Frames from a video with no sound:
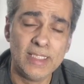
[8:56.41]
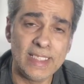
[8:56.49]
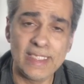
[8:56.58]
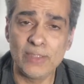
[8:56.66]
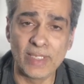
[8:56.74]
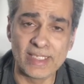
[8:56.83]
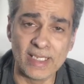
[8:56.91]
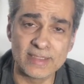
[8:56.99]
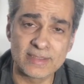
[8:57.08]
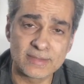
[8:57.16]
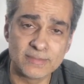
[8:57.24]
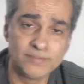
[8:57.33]
Anyway,
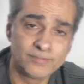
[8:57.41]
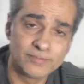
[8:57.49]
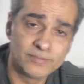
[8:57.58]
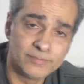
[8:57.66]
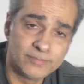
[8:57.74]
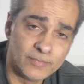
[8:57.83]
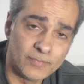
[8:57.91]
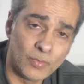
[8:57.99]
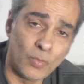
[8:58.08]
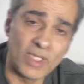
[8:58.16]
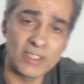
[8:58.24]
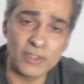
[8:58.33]
guys,
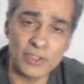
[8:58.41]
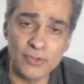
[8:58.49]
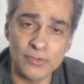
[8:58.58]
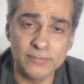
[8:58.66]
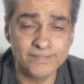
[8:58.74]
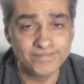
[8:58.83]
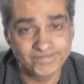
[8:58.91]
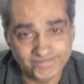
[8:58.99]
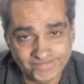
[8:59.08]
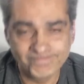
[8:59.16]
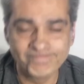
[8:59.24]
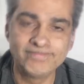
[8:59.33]
why don't you
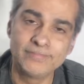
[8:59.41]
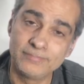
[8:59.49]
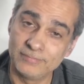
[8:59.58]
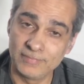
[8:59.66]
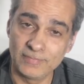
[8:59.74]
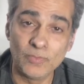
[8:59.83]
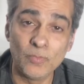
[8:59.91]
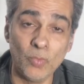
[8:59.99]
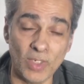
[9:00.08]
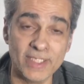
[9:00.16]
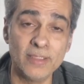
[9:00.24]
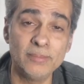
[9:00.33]

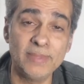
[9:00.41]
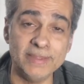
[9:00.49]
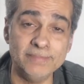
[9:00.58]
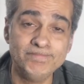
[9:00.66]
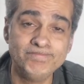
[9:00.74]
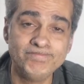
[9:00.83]
why not me?